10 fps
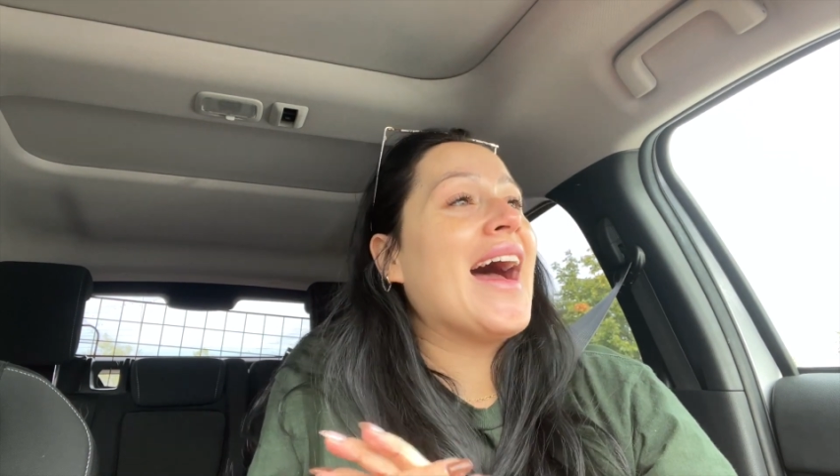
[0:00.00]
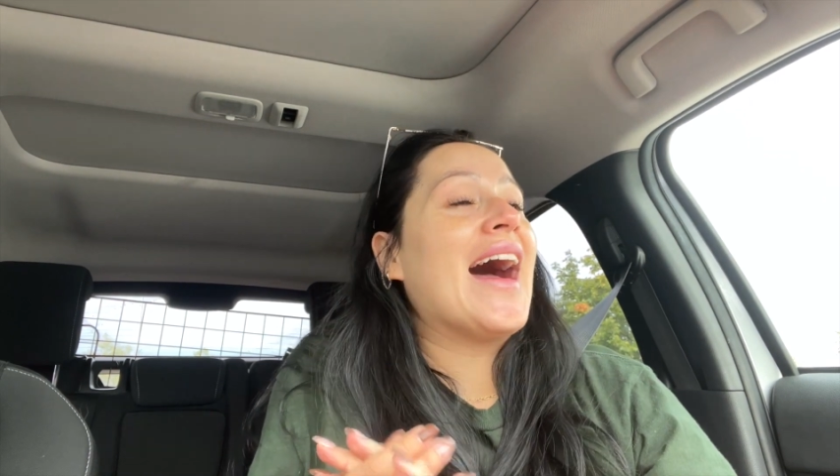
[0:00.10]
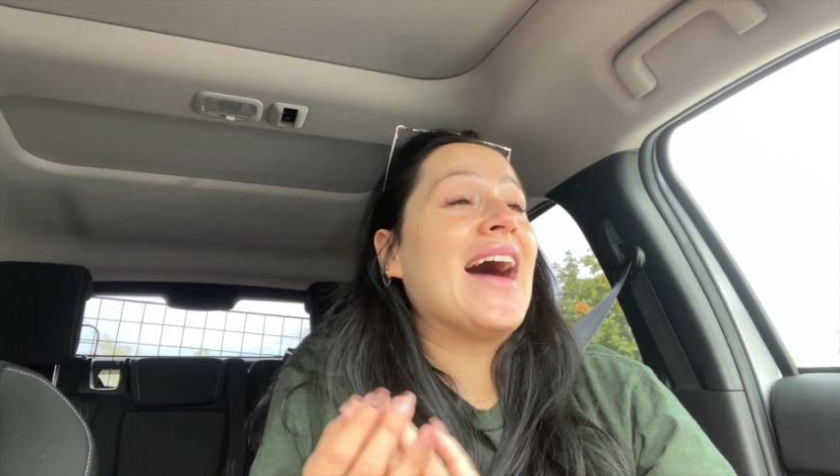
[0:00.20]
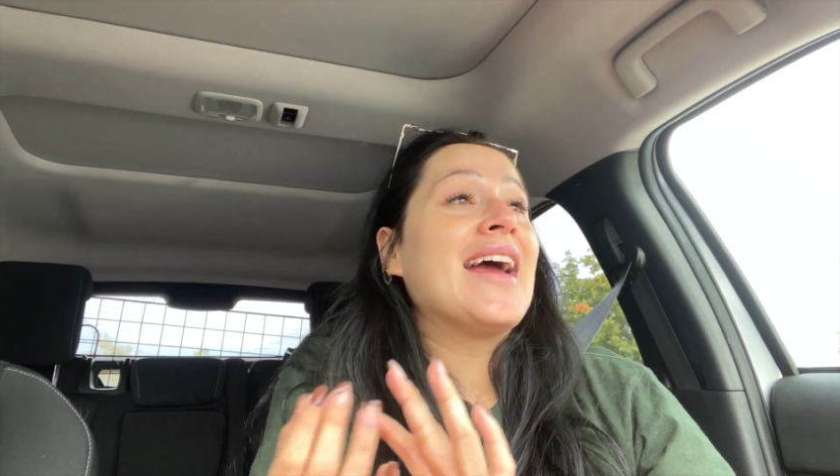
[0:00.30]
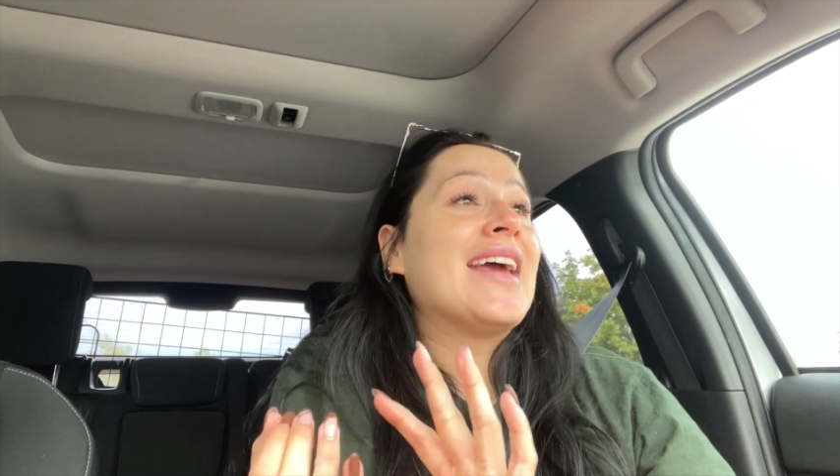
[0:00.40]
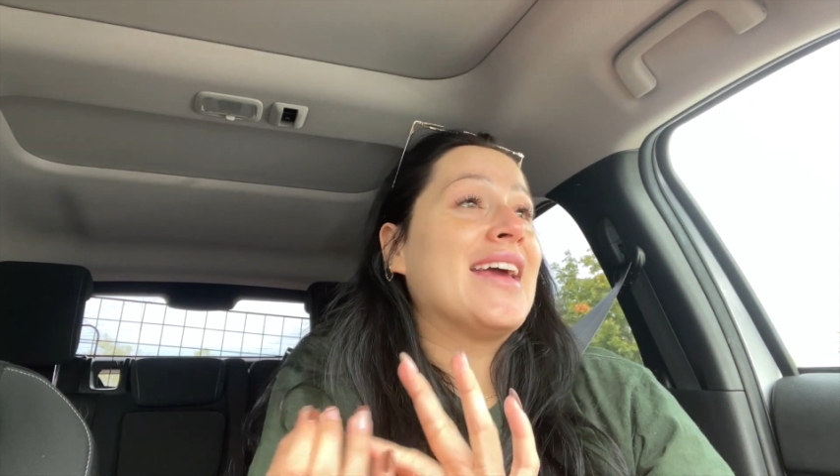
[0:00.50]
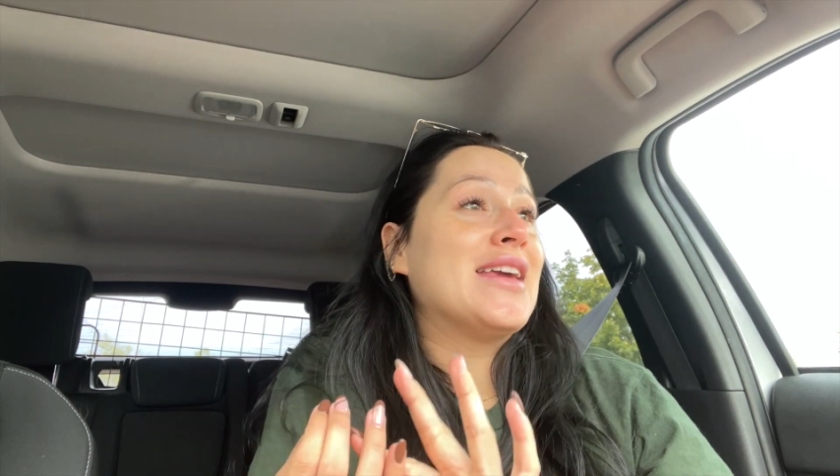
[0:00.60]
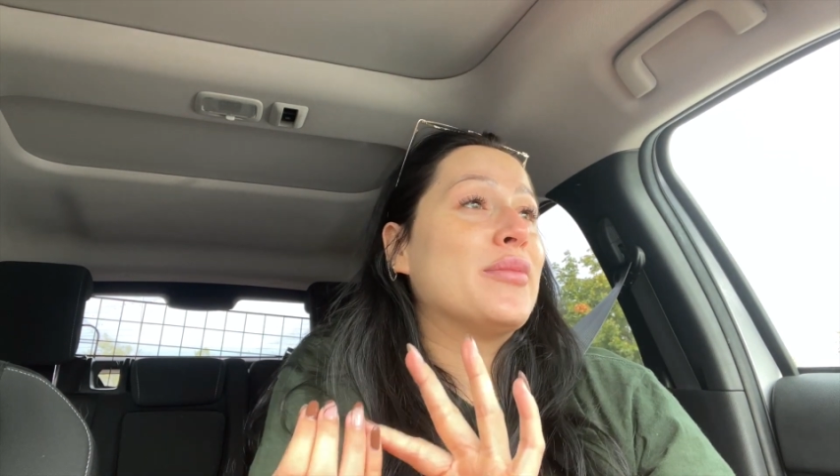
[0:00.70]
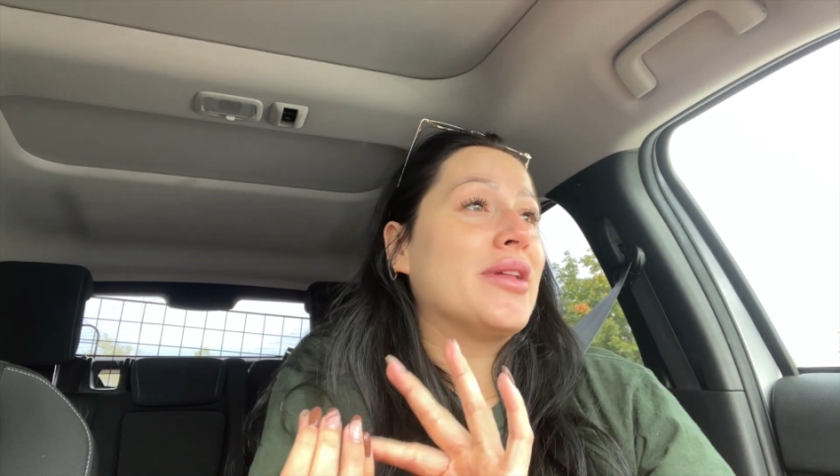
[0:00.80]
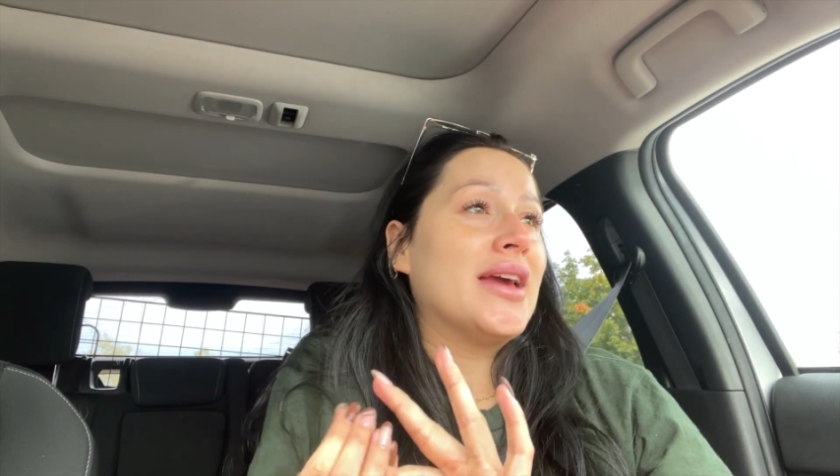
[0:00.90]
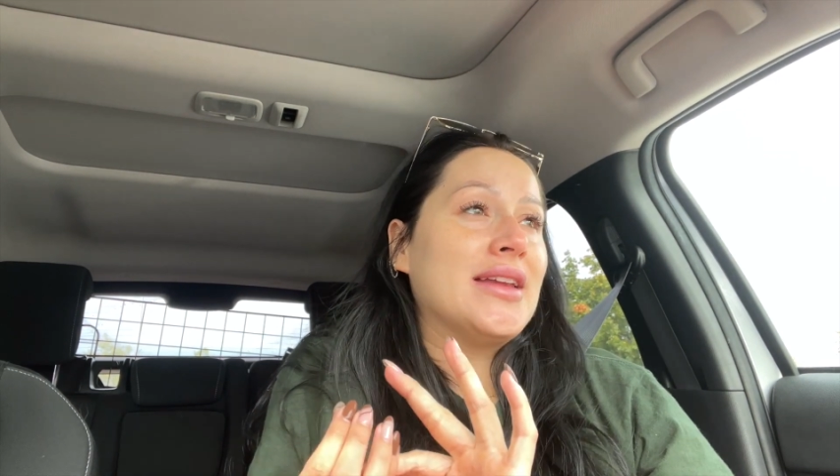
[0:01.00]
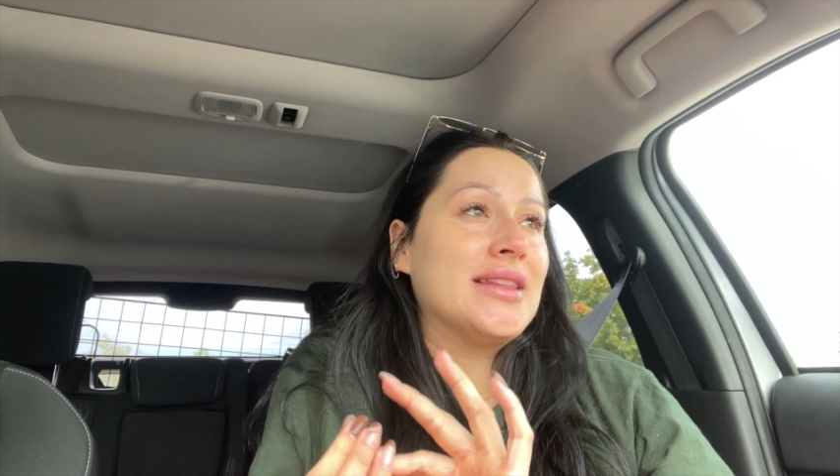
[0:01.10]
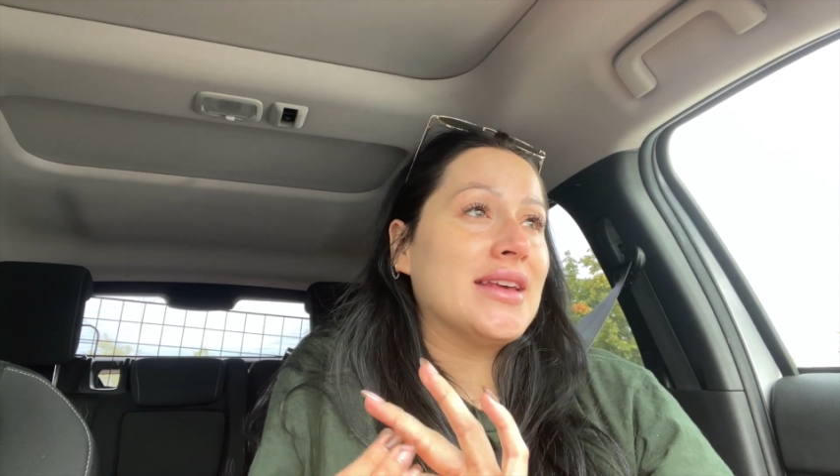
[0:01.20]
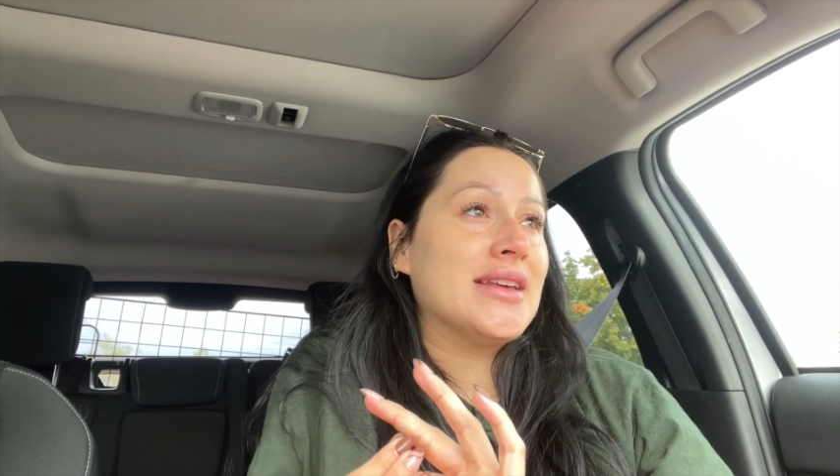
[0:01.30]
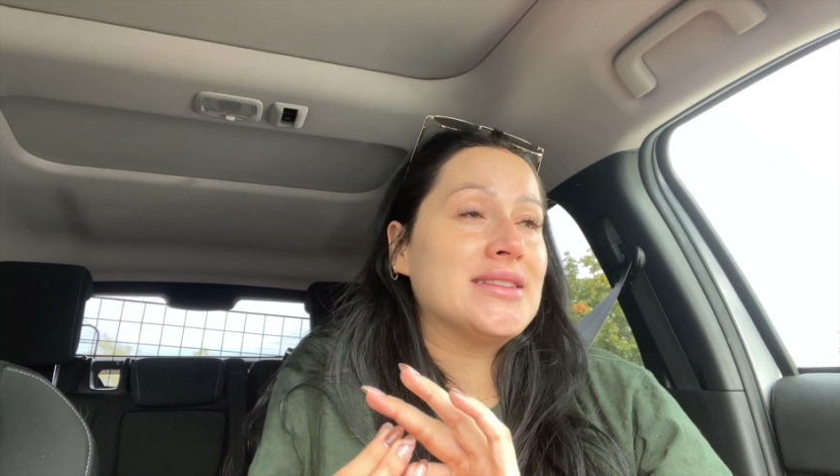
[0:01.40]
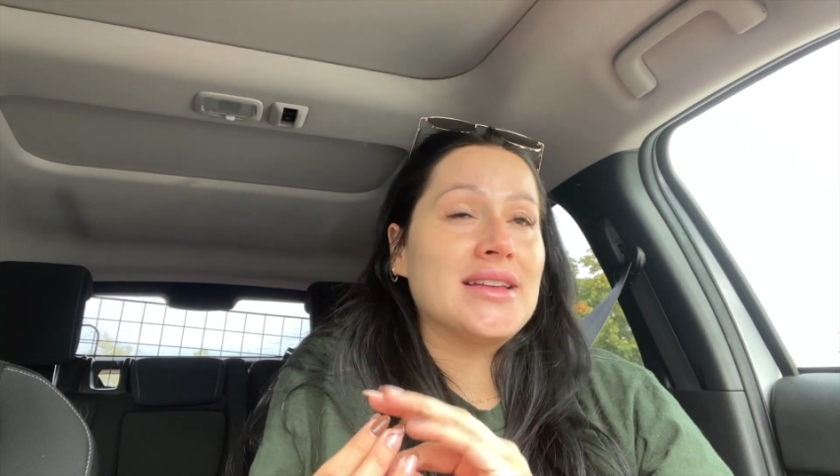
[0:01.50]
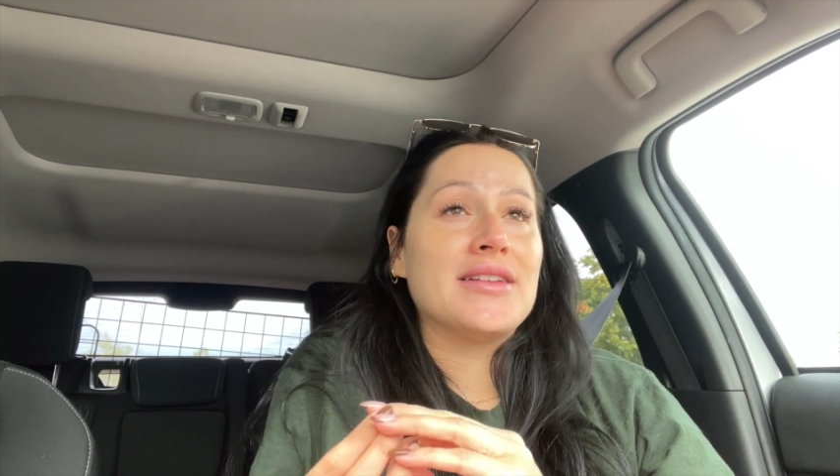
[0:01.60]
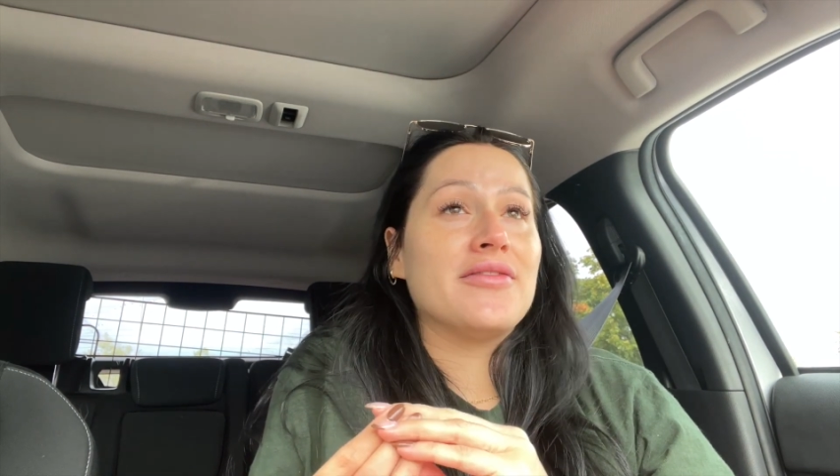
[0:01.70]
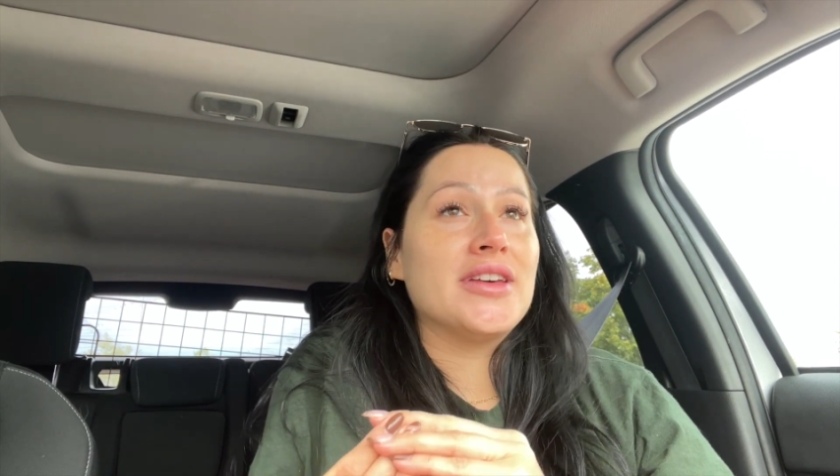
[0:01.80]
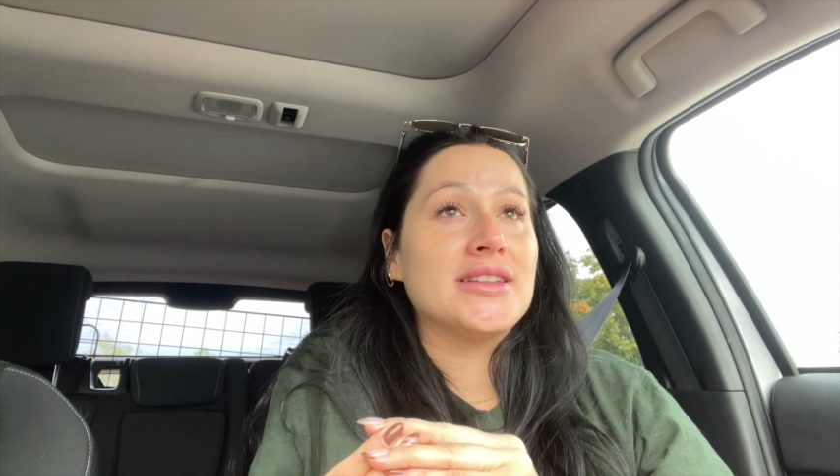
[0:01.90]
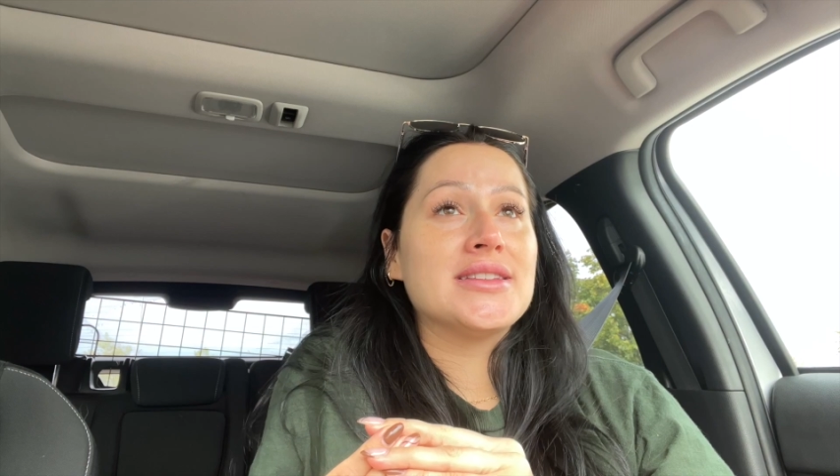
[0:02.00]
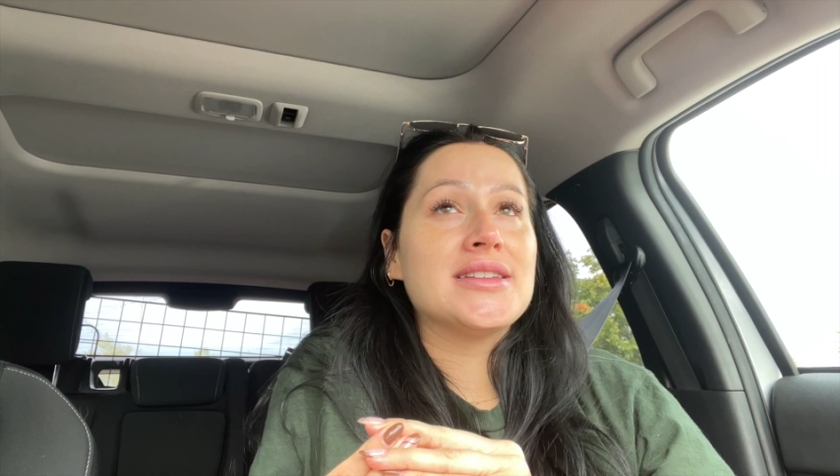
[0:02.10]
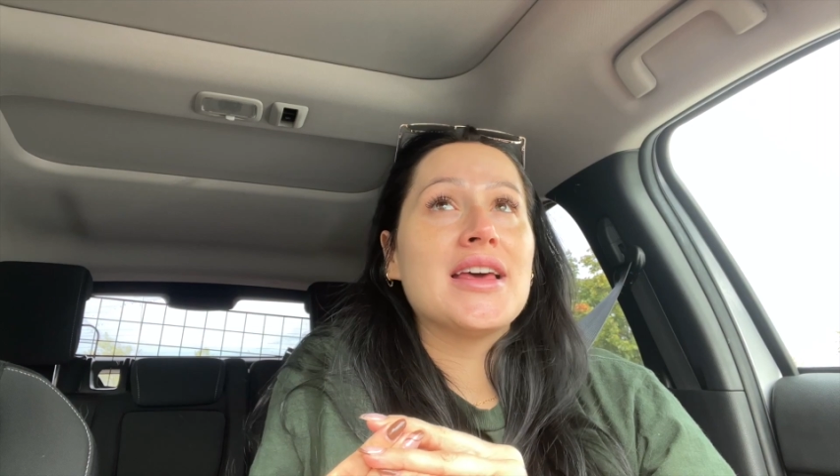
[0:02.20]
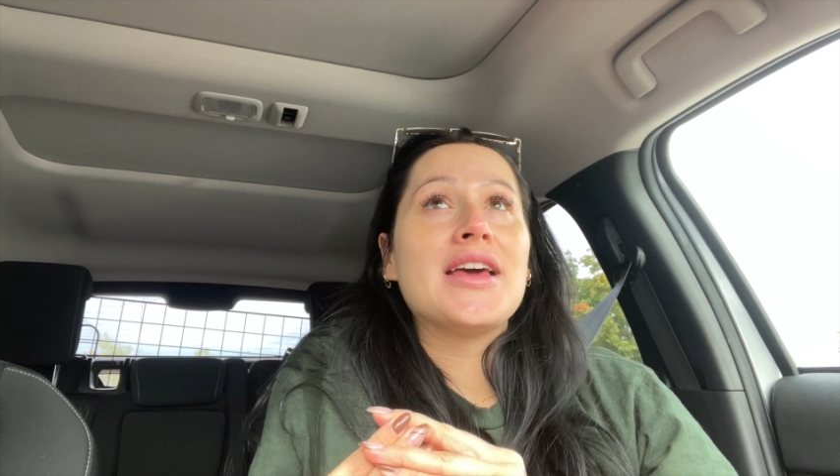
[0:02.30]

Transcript: I hate planning things and events